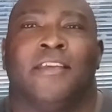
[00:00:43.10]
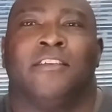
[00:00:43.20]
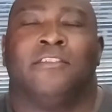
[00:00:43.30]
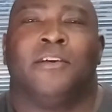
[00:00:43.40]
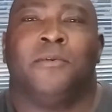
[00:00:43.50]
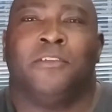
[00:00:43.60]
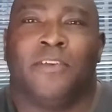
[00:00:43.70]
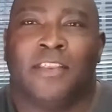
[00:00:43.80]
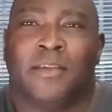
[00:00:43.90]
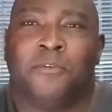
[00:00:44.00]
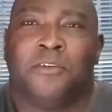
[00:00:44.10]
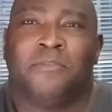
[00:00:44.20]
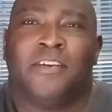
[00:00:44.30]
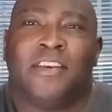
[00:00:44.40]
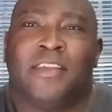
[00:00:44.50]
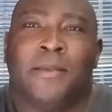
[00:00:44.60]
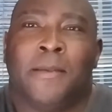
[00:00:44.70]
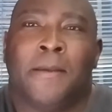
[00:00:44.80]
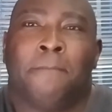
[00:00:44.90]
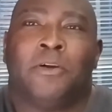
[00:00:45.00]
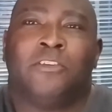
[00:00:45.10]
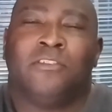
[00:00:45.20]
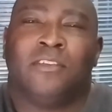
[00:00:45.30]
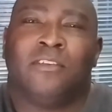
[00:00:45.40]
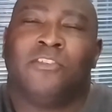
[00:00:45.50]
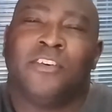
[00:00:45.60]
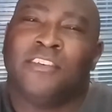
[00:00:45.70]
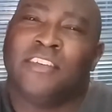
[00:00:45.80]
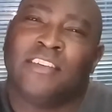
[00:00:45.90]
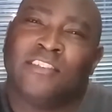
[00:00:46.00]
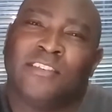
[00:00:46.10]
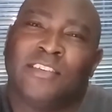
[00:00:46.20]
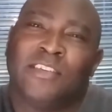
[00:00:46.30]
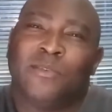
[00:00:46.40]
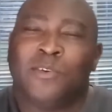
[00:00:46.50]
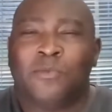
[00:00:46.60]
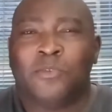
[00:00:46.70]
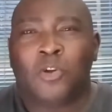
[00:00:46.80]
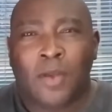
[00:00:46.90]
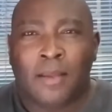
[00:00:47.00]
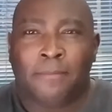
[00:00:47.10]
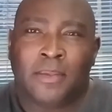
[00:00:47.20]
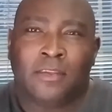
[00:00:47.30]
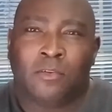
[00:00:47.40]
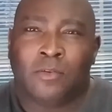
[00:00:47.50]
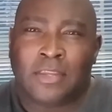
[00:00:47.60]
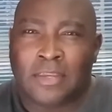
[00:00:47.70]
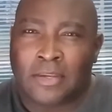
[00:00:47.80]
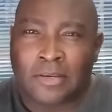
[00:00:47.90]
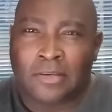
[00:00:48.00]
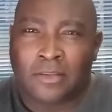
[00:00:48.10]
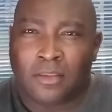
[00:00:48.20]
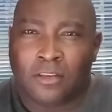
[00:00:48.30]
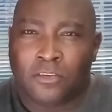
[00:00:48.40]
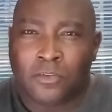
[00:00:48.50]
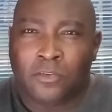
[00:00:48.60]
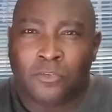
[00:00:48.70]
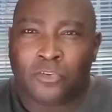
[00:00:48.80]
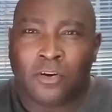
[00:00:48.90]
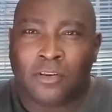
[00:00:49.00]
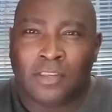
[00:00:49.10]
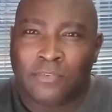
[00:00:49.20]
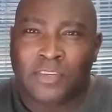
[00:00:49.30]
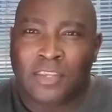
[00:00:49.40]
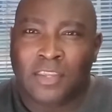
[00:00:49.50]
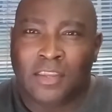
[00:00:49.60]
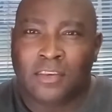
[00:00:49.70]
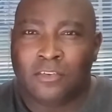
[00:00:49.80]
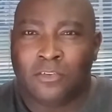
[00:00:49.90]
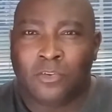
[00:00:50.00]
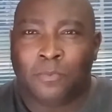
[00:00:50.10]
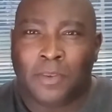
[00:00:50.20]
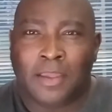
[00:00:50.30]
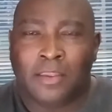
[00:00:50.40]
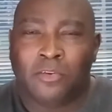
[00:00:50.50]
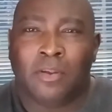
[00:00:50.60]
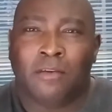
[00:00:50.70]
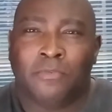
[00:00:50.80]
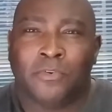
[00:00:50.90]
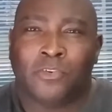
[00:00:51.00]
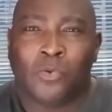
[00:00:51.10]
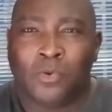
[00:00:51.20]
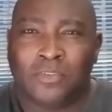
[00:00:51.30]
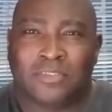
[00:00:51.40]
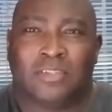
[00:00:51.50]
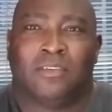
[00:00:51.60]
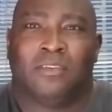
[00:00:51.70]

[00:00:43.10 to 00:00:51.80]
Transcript: So I always find that pretty funny. But the strange thing is, you don't know how big you can get until you start lifting, until you apply your effort towards it.